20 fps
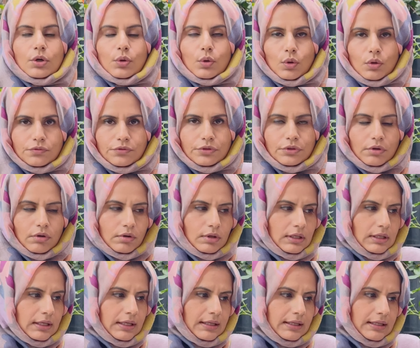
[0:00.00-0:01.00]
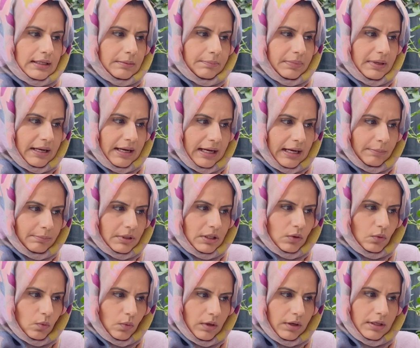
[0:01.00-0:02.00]
overall PLAb
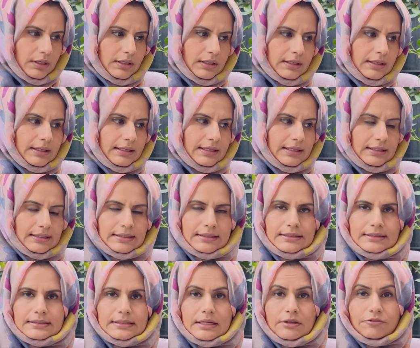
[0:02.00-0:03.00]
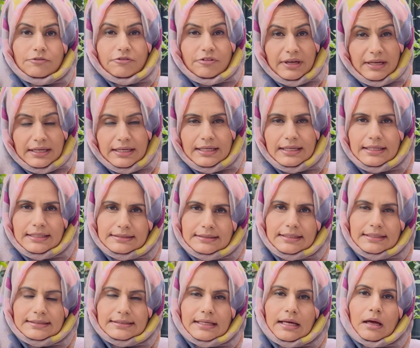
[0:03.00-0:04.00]
1 is a very easy
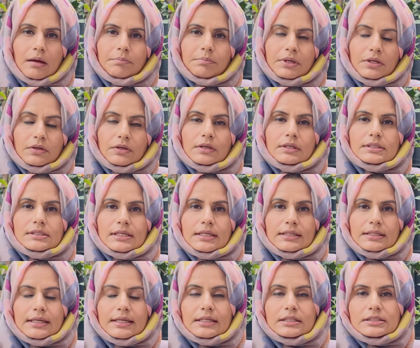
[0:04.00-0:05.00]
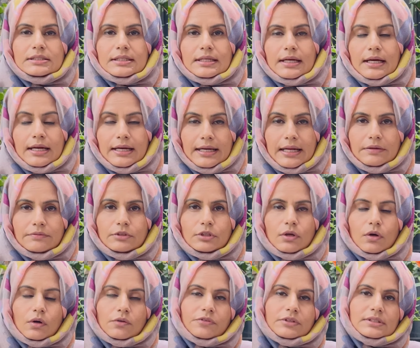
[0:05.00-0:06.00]
exam because it is a level
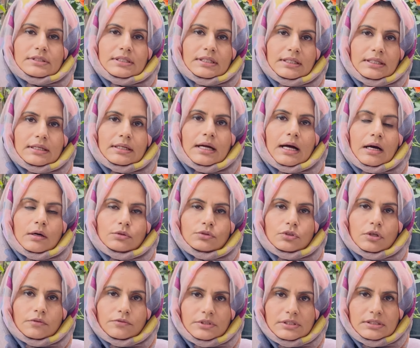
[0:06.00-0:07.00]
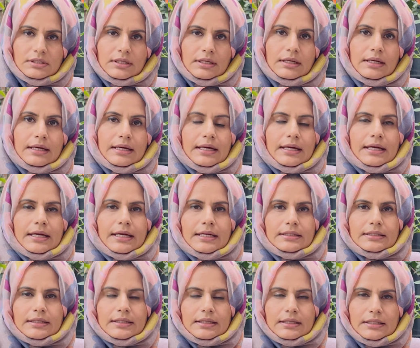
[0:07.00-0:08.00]
of a senior house officer.
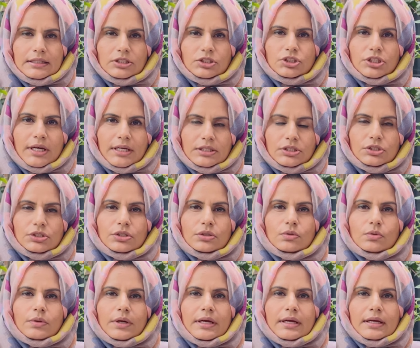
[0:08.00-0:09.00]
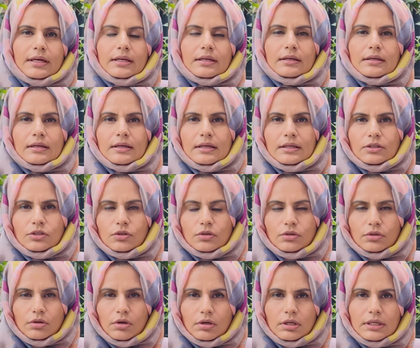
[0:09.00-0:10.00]
It checks you in your
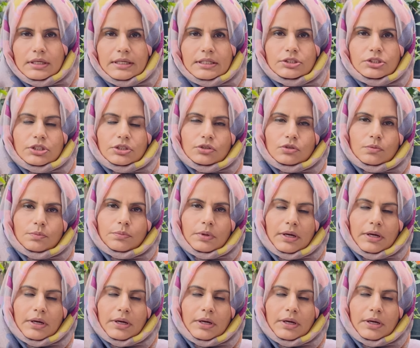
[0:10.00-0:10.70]
knowledge, in your